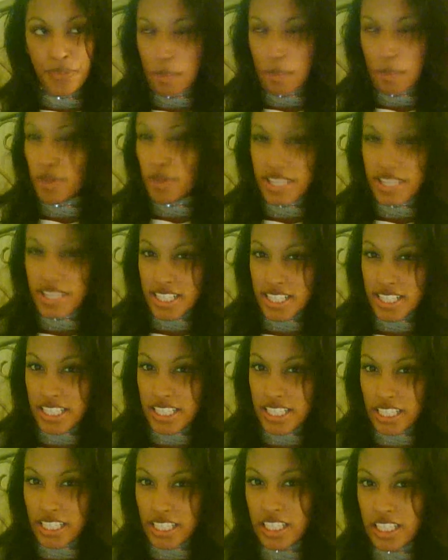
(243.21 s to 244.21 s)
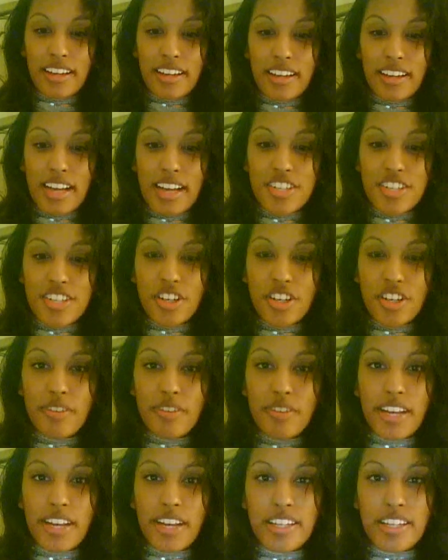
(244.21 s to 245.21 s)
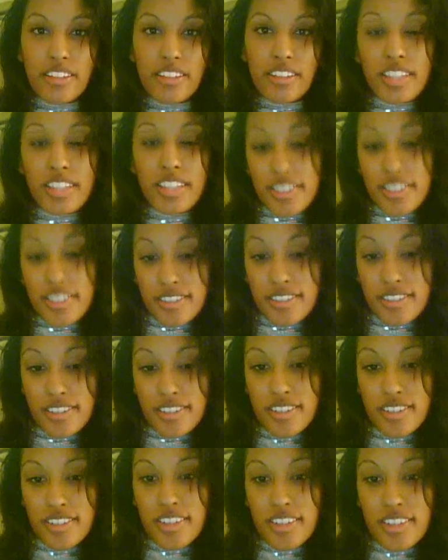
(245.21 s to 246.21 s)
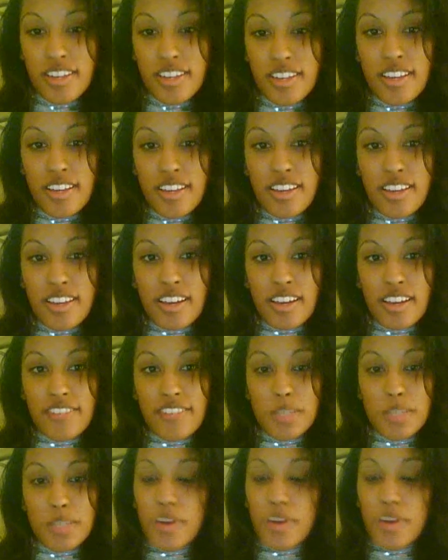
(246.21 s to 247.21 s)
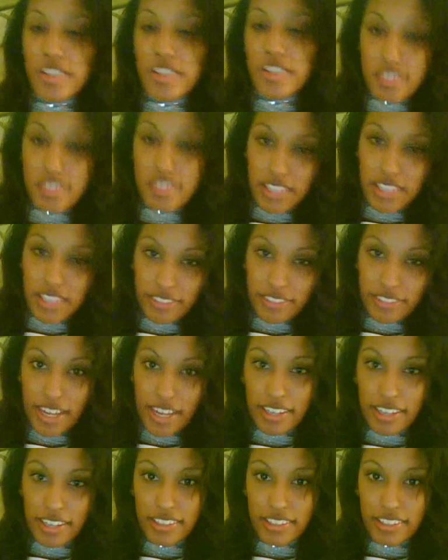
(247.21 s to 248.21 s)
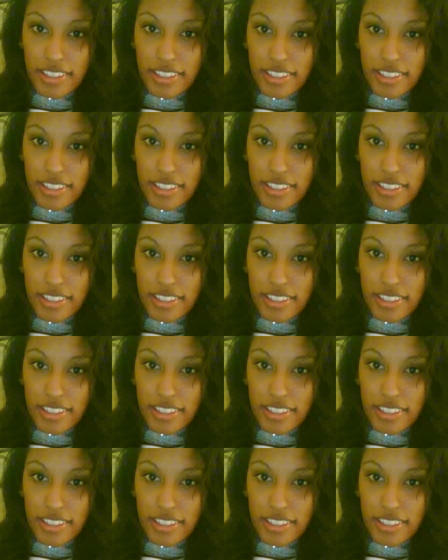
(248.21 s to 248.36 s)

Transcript: I'm going to go ahead and say 10. I started writing down the list of experiences that I've had.